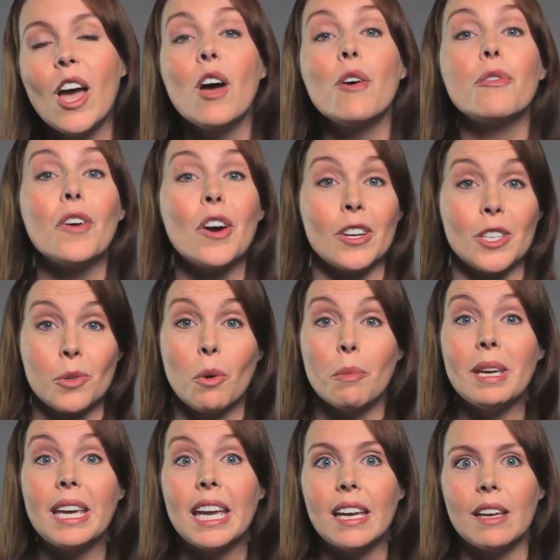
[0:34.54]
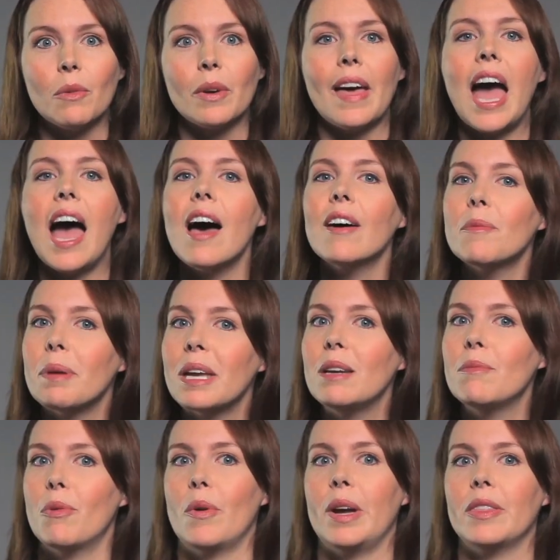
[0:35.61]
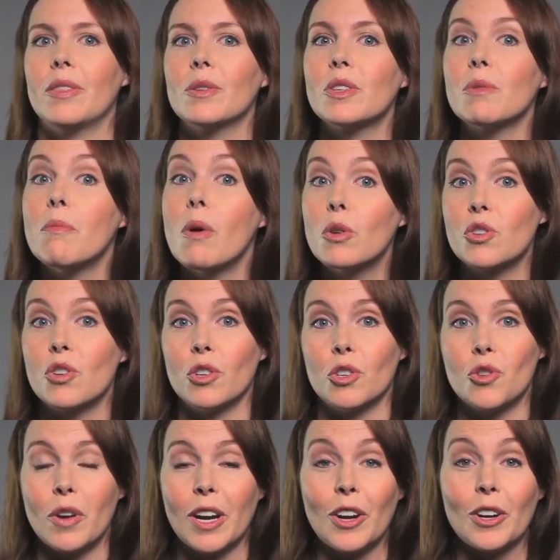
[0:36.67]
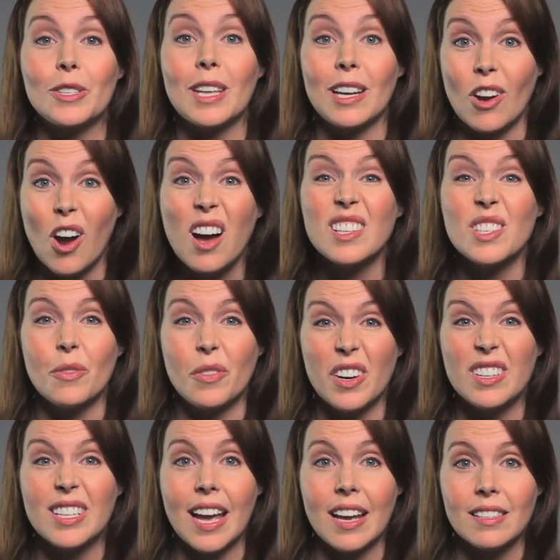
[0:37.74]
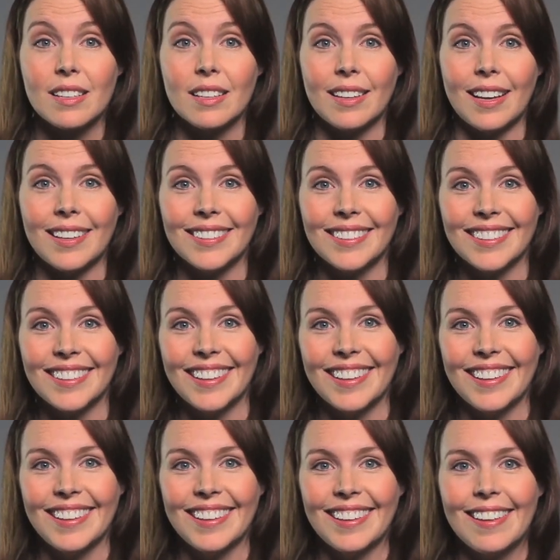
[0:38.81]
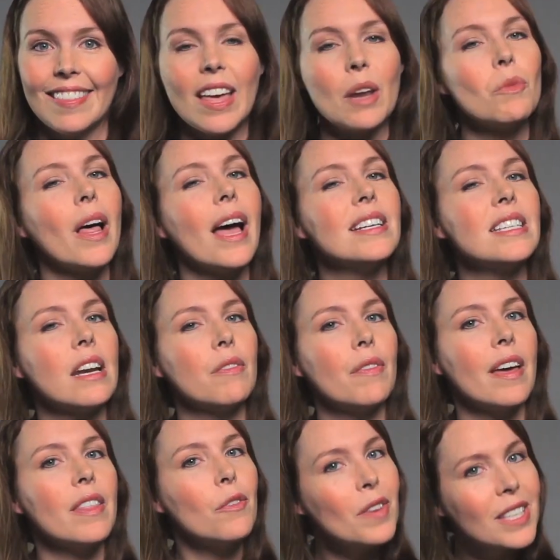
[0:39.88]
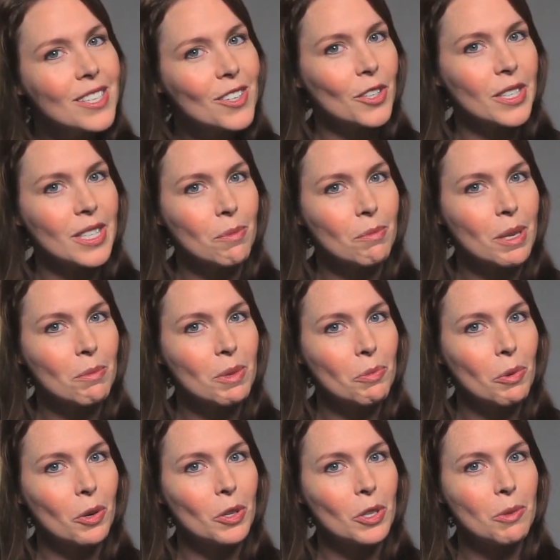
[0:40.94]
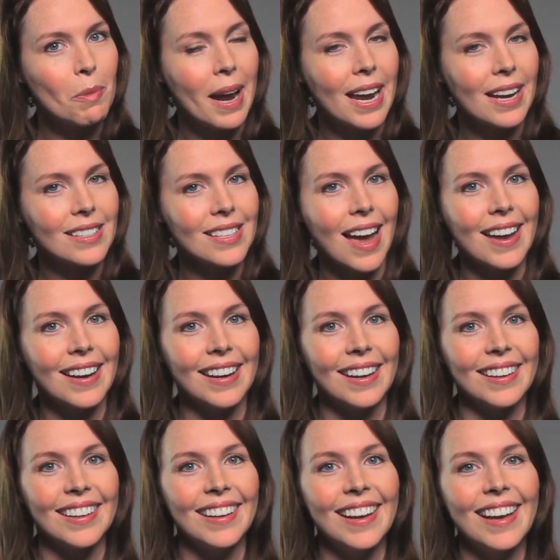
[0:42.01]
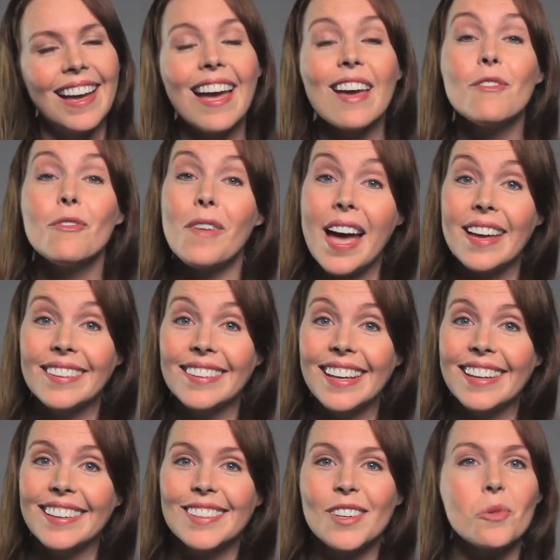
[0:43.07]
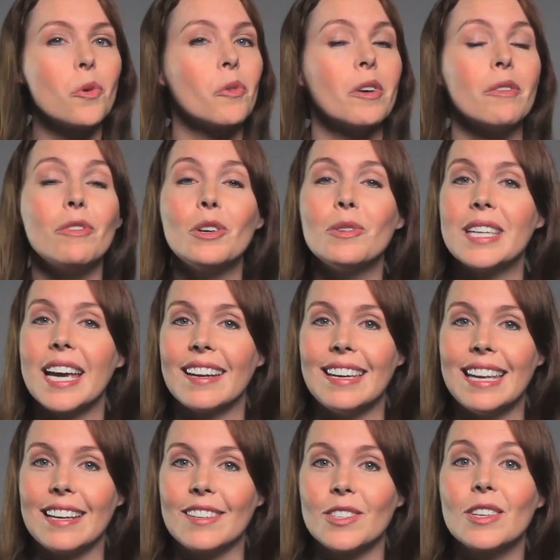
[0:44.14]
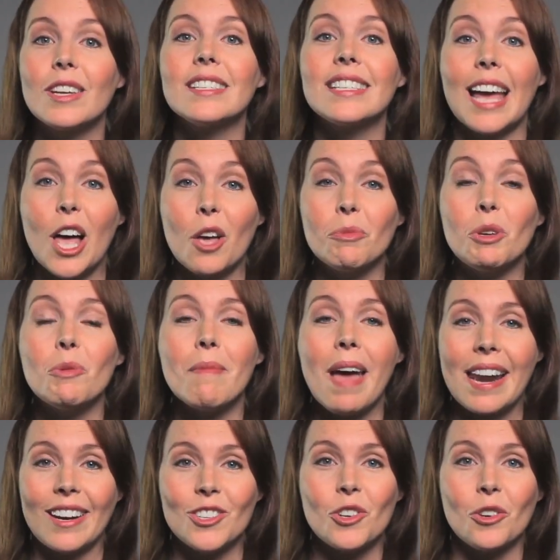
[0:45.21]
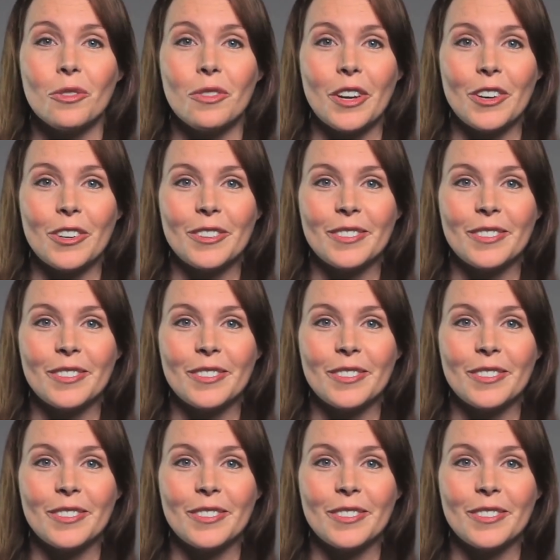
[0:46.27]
First, we'll begin with how to pinpoint those emotional triggers that cause fear to escalate. Then we'll identify the physical symptoms produced by anxiety. And finally, we'll review techniques to help you manage your fear.